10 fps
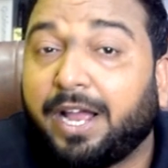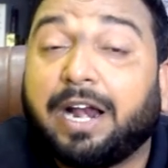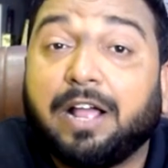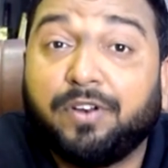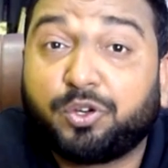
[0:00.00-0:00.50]

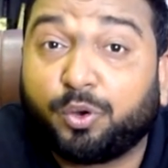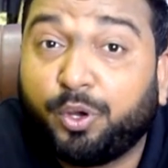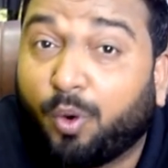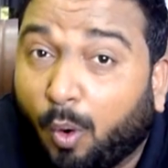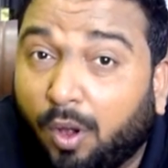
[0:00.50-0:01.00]
and I will show
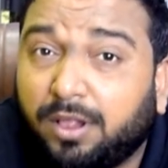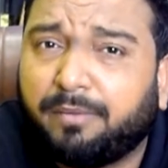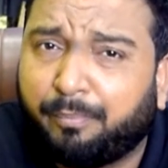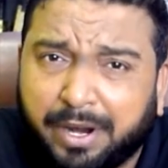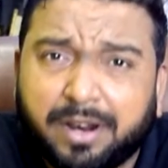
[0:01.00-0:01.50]
you all
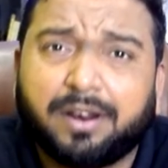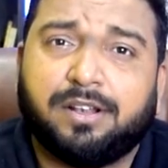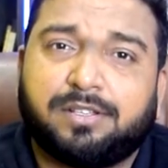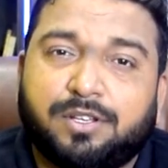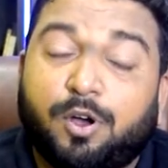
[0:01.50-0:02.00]
the
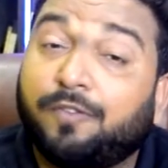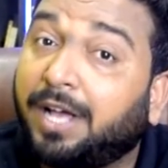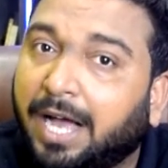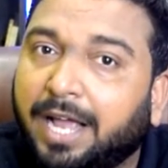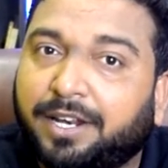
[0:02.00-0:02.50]
minerals of
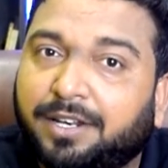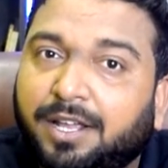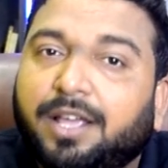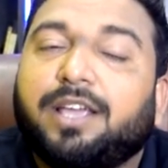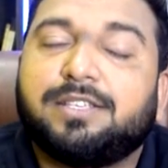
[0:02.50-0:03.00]
the island,"
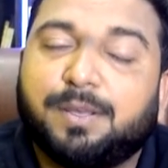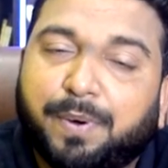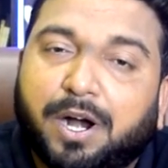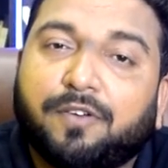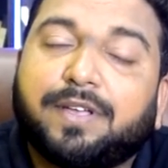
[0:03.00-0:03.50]
is the
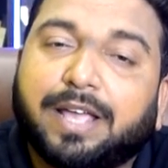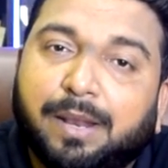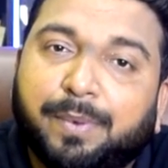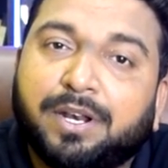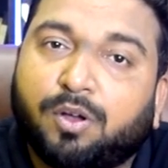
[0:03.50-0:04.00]
part of
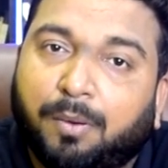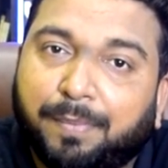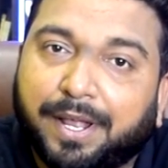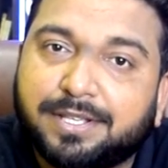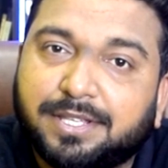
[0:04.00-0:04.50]
Caliban
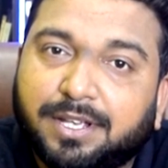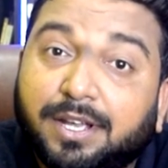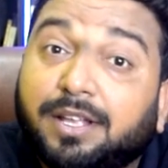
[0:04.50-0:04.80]
complex,